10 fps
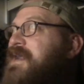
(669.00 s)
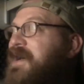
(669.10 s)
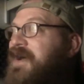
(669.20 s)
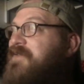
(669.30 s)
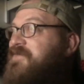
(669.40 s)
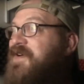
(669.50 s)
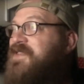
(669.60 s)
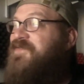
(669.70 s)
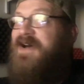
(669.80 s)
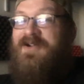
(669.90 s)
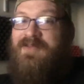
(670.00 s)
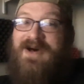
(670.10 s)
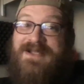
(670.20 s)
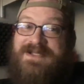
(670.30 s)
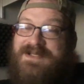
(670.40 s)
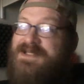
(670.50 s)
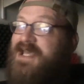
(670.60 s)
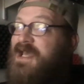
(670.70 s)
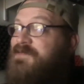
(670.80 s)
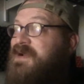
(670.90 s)
now I haven't fought the final boss to this
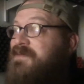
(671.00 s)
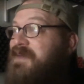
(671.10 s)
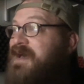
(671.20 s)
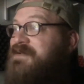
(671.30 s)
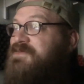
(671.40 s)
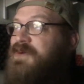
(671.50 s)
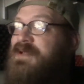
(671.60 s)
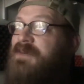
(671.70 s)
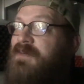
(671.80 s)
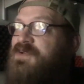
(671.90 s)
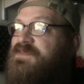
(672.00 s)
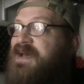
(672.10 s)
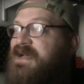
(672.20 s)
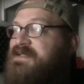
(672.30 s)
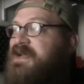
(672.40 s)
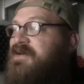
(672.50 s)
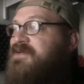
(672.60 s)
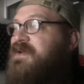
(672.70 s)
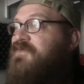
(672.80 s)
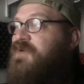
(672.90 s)
game, but I maxed. Well, I'm almost maxed
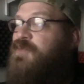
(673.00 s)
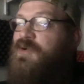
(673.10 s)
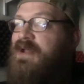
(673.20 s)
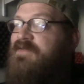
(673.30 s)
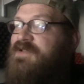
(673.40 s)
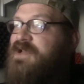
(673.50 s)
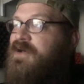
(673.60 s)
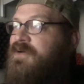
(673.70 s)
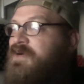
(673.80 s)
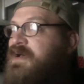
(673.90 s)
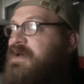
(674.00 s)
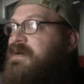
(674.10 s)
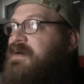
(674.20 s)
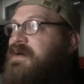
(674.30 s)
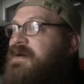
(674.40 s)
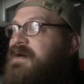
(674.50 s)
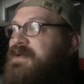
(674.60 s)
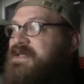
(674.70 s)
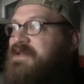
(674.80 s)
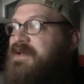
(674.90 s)
out. I have one more level to go
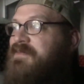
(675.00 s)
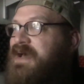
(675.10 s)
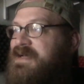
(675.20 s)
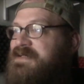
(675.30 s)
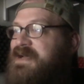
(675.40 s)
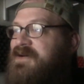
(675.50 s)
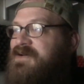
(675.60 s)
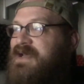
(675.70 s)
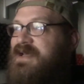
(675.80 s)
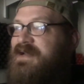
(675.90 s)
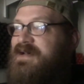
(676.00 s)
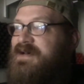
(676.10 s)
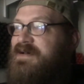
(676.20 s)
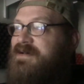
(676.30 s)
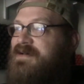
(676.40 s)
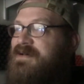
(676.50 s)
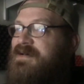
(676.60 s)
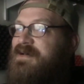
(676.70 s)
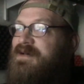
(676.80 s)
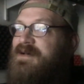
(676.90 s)
until I'm maxed out, and uh,
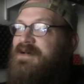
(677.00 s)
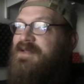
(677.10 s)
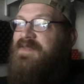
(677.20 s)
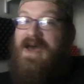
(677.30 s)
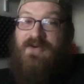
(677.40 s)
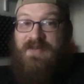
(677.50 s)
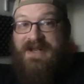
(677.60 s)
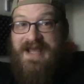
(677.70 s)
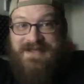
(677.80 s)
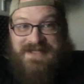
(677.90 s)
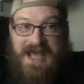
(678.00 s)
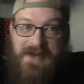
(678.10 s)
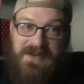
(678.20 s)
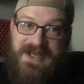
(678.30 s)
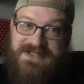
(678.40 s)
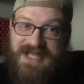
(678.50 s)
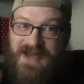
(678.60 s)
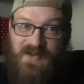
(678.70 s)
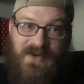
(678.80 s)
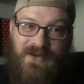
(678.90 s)
that will be next time. Next
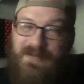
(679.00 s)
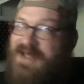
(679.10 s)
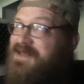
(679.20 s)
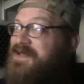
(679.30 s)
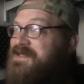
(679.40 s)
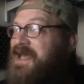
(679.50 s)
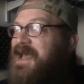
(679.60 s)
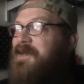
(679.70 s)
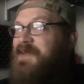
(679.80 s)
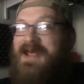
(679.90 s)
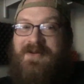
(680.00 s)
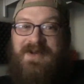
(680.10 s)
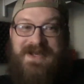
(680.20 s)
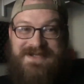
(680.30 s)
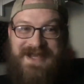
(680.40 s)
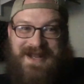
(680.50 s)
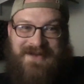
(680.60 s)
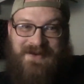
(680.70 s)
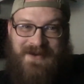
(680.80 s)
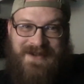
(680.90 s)
time we will beat this game, and that'll be
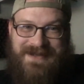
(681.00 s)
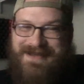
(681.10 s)
exciting, won't it?